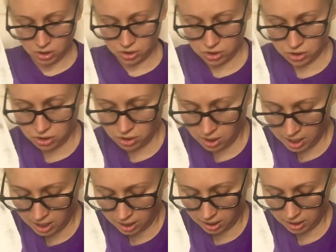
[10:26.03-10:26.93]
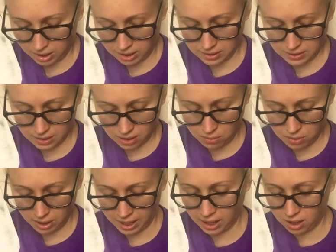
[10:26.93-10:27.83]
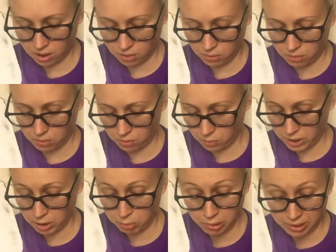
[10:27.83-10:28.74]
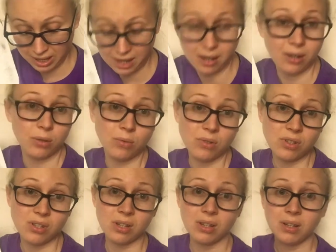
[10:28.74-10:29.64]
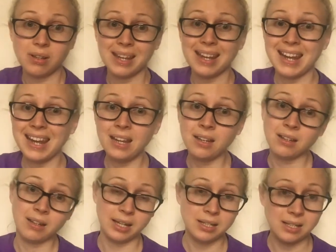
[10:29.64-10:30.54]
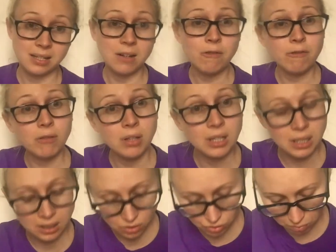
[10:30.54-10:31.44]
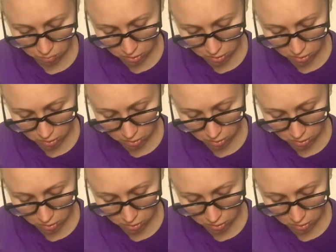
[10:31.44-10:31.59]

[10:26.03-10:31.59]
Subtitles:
So that is how we pronounce the I letter differently in some